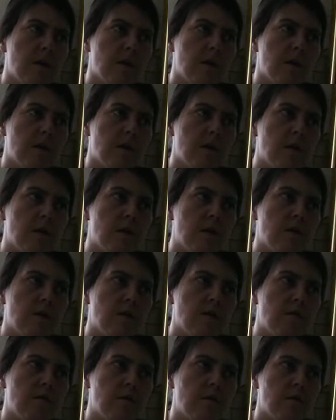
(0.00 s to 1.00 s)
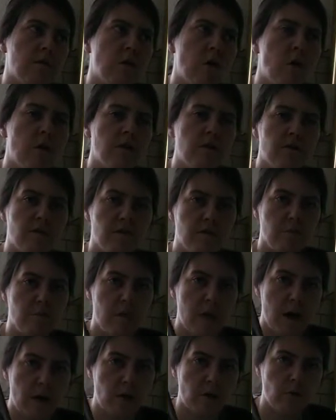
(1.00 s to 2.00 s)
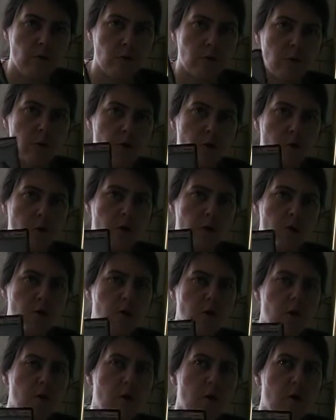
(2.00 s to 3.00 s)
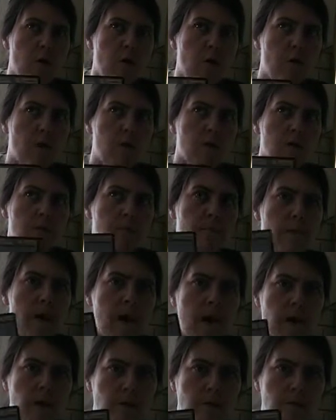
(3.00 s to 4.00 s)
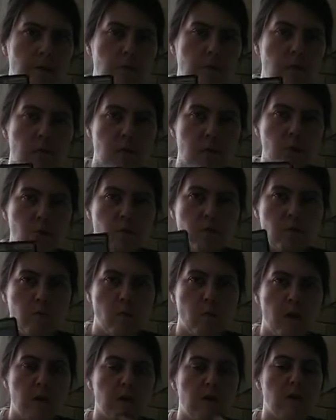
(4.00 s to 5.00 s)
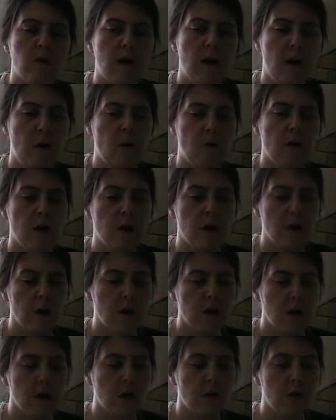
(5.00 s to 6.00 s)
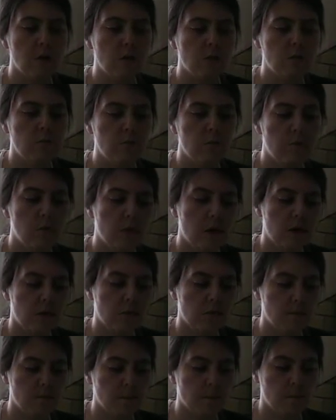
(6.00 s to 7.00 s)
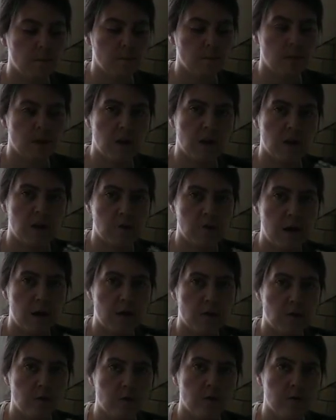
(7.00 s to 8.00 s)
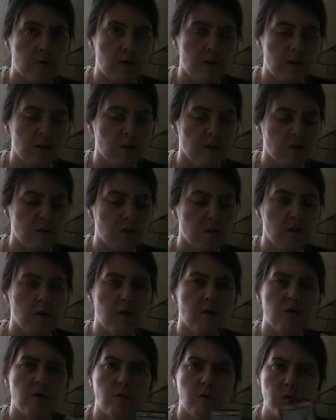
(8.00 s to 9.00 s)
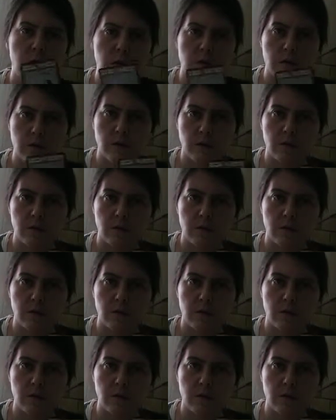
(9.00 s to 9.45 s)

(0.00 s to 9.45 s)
uh, of the lost battle or, or a battle which was won. Now, he could be the one who's winning the battle, but just because you win